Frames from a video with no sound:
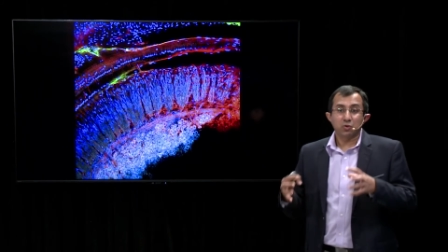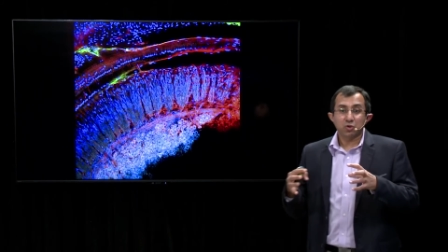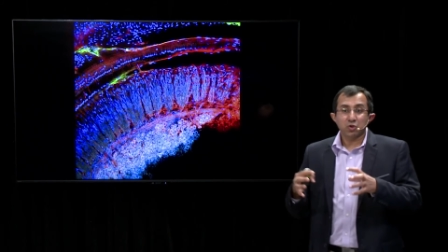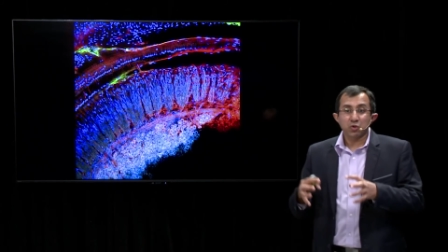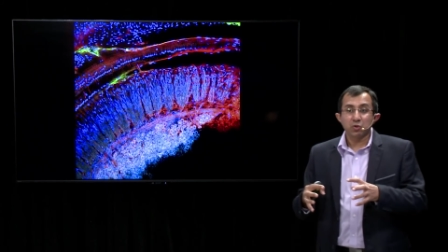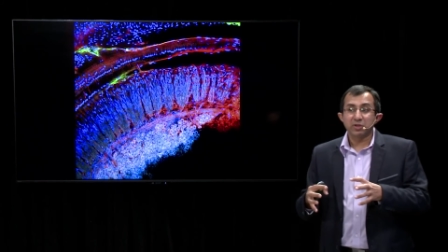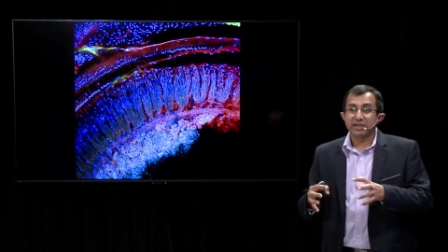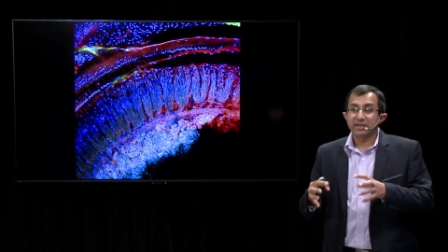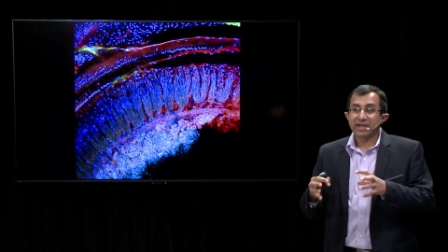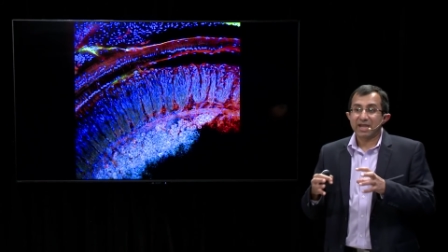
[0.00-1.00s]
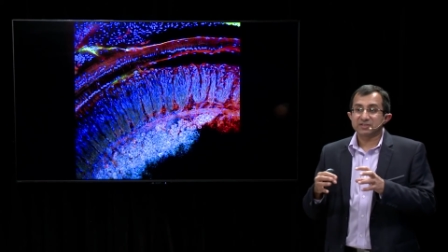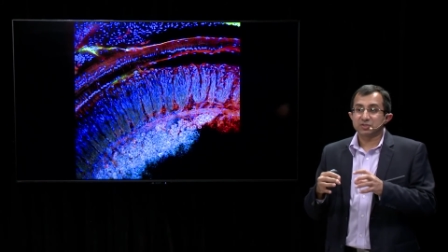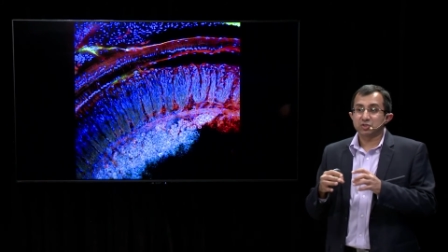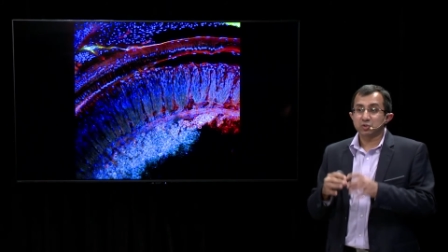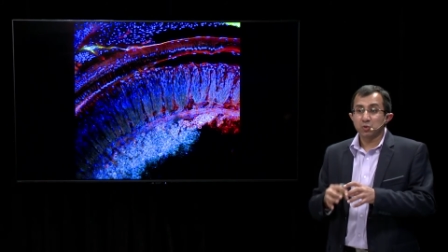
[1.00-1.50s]
or cooling as a
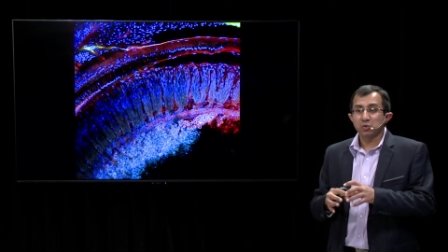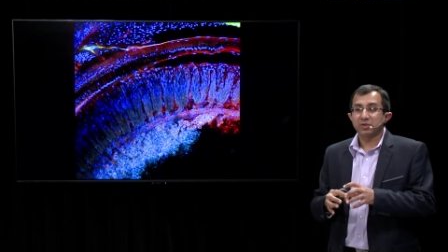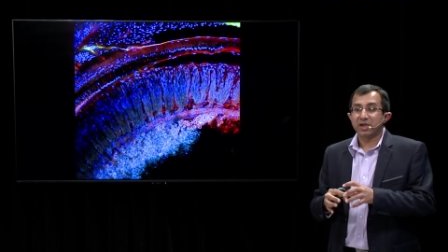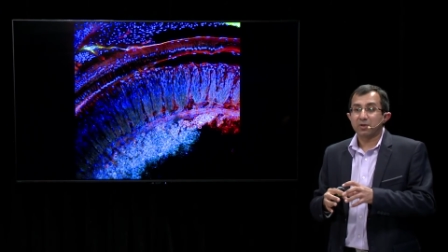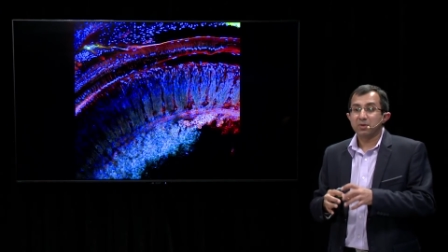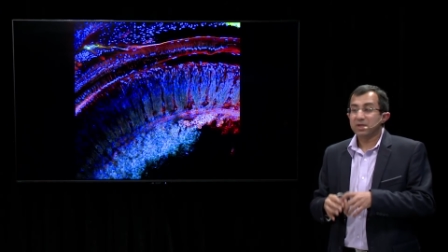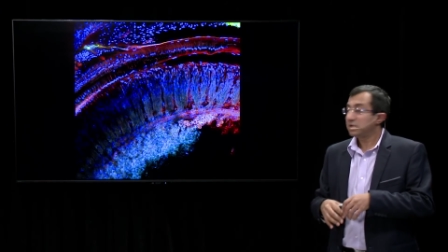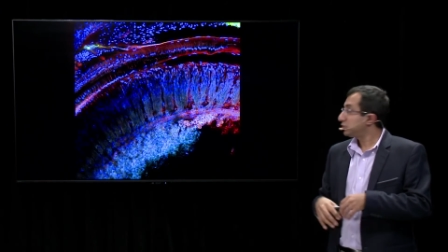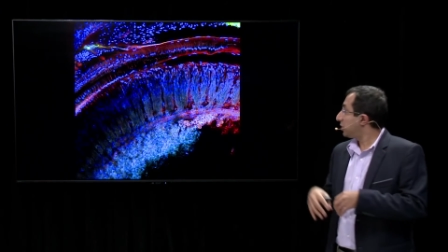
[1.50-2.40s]
tool now to